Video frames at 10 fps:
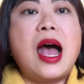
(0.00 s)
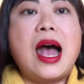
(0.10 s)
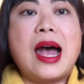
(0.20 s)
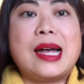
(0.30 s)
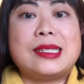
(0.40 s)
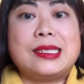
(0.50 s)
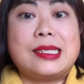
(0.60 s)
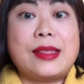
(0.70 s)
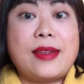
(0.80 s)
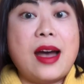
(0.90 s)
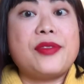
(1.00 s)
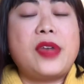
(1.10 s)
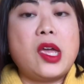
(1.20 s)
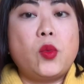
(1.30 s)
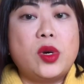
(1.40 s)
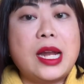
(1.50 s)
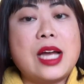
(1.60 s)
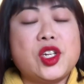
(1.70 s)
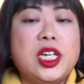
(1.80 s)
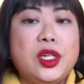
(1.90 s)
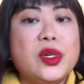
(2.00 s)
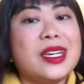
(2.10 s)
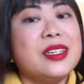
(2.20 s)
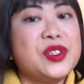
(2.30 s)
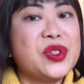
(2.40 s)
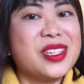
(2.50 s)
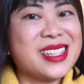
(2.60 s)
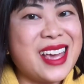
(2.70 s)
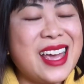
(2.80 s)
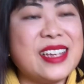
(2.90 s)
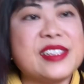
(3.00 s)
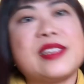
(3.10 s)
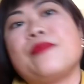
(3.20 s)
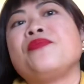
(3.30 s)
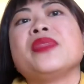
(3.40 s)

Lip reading: and that they would actually look into this case.